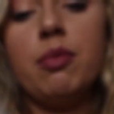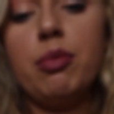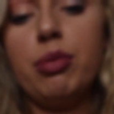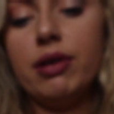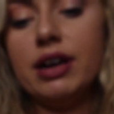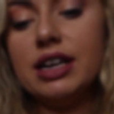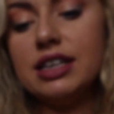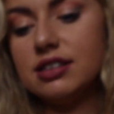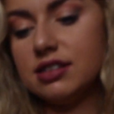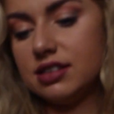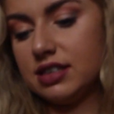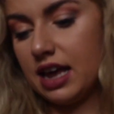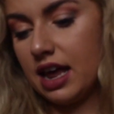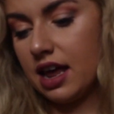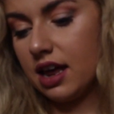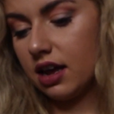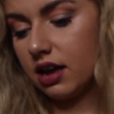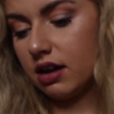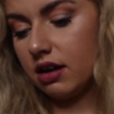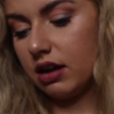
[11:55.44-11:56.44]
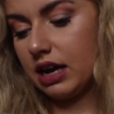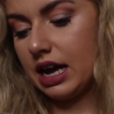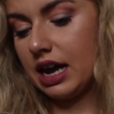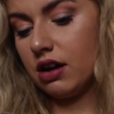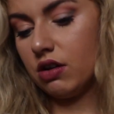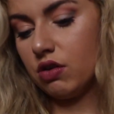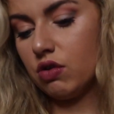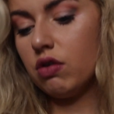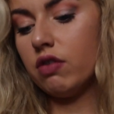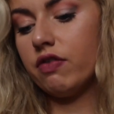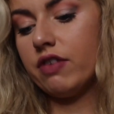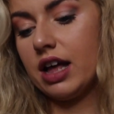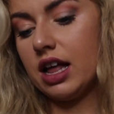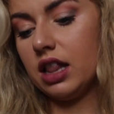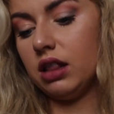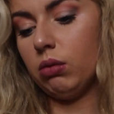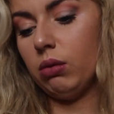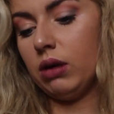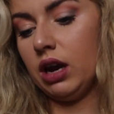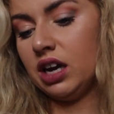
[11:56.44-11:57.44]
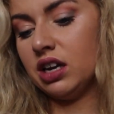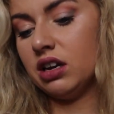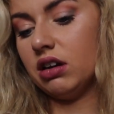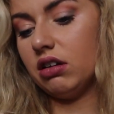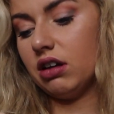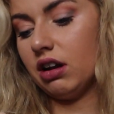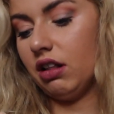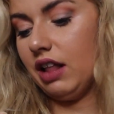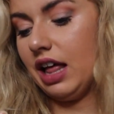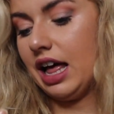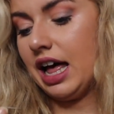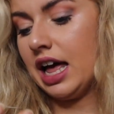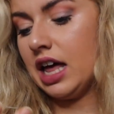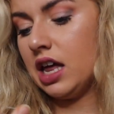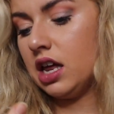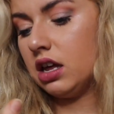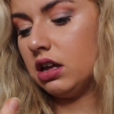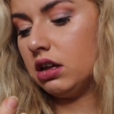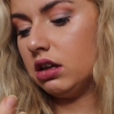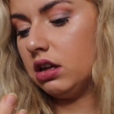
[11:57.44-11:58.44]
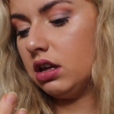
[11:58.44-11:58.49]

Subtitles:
Pretty sick. Kind of cool for Halloween, not gonna lie.